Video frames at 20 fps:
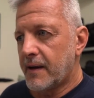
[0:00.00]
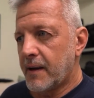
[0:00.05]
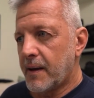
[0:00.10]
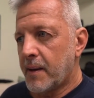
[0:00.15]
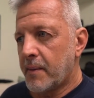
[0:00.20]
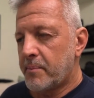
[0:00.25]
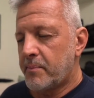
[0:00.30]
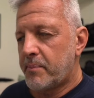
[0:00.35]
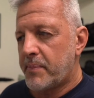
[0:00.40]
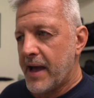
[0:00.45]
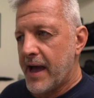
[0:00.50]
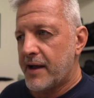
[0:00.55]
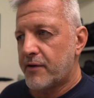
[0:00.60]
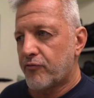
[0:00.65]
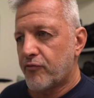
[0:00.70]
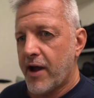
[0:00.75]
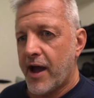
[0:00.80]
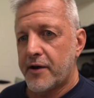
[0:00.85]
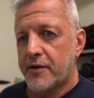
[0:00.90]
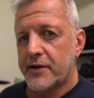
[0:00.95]
a
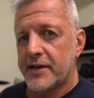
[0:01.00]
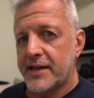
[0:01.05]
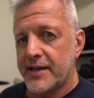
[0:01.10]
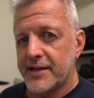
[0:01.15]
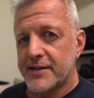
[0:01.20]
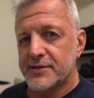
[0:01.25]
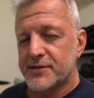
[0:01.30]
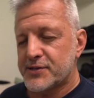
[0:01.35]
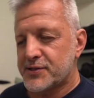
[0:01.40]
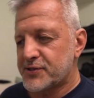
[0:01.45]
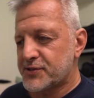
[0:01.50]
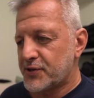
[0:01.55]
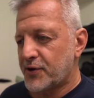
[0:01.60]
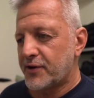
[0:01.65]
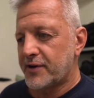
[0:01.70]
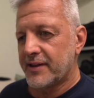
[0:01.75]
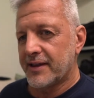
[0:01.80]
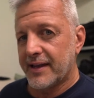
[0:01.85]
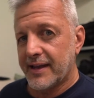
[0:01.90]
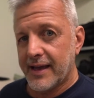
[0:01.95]
bad writer. He is
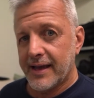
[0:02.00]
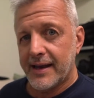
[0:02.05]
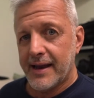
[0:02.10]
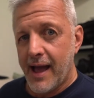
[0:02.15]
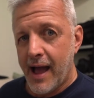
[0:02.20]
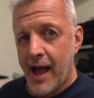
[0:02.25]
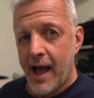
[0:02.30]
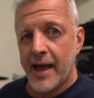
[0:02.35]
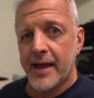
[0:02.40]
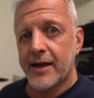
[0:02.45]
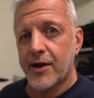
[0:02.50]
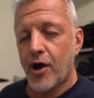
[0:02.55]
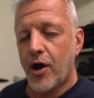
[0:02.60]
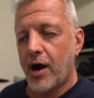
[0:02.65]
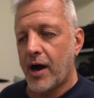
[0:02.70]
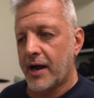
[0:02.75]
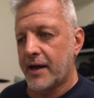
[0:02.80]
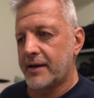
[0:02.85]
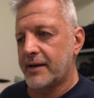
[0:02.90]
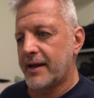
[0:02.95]
certainly an
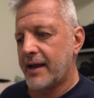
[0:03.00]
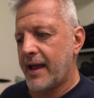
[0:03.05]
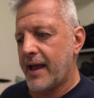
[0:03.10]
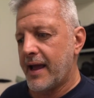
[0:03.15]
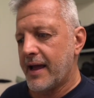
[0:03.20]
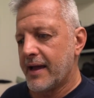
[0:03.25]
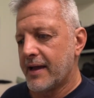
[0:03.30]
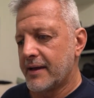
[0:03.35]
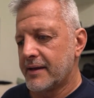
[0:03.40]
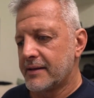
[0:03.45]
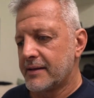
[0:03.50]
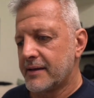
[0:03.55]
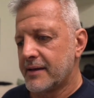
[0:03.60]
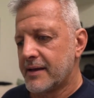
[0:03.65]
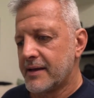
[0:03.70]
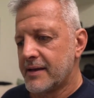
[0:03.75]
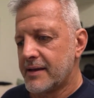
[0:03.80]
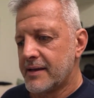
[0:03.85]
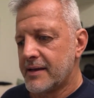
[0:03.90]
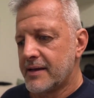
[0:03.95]
icon and
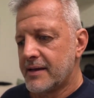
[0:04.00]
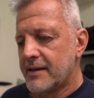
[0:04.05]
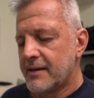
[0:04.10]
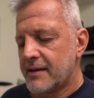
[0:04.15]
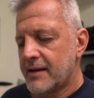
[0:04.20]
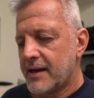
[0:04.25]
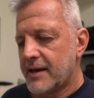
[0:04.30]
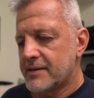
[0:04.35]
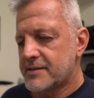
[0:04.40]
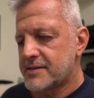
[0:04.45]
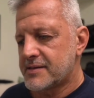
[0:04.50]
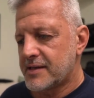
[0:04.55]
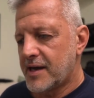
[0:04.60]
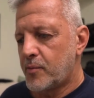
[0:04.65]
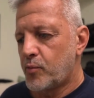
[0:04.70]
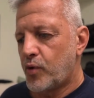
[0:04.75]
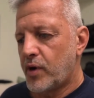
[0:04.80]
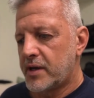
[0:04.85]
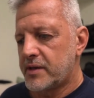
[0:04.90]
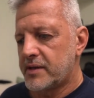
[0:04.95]
uh,
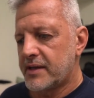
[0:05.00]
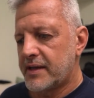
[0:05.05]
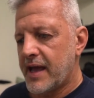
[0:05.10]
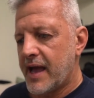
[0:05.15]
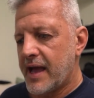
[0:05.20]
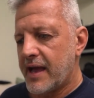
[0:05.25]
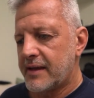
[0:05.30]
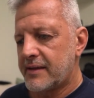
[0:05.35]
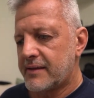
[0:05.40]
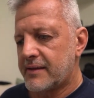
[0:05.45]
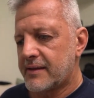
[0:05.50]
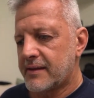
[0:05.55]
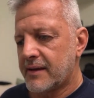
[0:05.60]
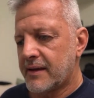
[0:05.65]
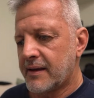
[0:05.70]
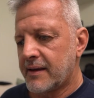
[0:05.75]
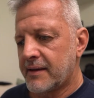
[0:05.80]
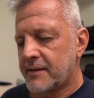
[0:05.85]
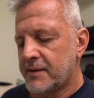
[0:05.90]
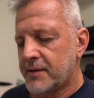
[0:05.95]
someone that
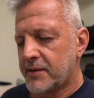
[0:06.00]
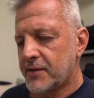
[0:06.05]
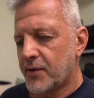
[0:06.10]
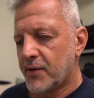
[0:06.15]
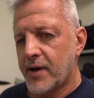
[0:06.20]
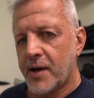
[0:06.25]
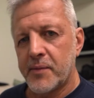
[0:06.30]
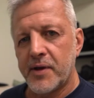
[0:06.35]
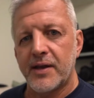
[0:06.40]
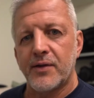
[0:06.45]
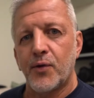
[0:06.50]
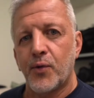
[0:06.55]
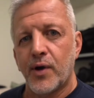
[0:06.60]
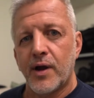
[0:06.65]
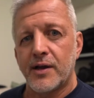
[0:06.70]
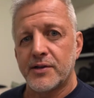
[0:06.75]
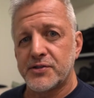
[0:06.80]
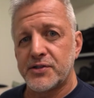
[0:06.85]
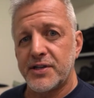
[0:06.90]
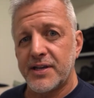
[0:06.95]
uh, you know. I mean,
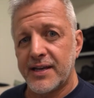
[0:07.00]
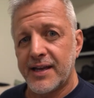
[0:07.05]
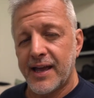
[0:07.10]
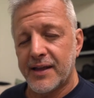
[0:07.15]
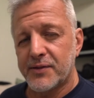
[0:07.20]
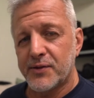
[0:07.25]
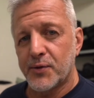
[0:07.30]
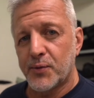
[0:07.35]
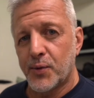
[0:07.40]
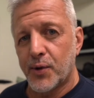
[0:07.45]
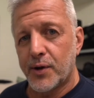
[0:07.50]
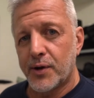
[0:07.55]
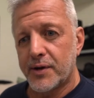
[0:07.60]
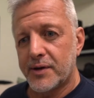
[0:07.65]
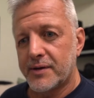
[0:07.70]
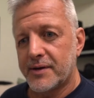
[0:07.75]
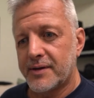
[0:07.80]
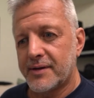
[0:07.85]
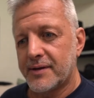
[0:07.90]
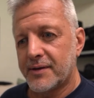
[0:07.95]
where else do you get the
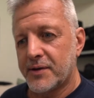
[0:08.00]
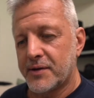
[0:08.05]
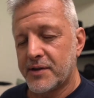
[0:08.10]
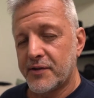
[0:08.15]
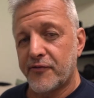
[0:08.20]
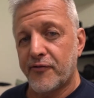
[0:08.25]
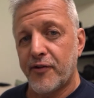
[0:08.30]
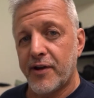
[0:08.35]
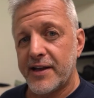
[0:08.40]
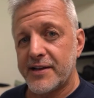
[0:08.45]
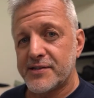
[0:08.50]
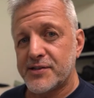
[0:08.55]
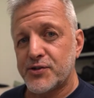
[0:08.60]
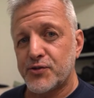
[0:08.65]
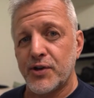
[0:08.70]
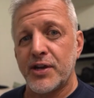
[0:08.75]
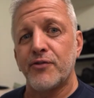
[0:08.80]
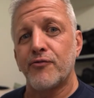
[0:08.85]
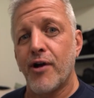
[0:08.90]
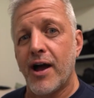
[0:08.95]
word or the phrase
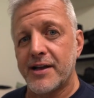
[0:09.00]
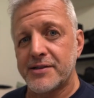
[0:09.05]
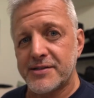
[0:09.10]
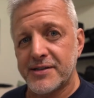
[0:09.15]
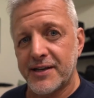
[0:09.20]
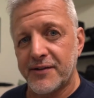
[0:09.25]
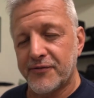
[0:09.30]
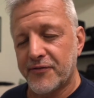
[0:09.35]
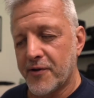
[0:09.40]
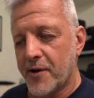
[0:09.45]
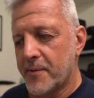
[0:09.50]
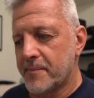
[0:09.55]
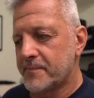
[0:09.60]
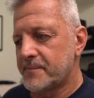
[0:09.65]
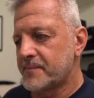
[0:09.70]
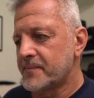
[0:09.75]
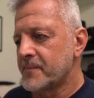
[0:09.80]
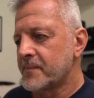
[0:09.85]
"street Rossi" from?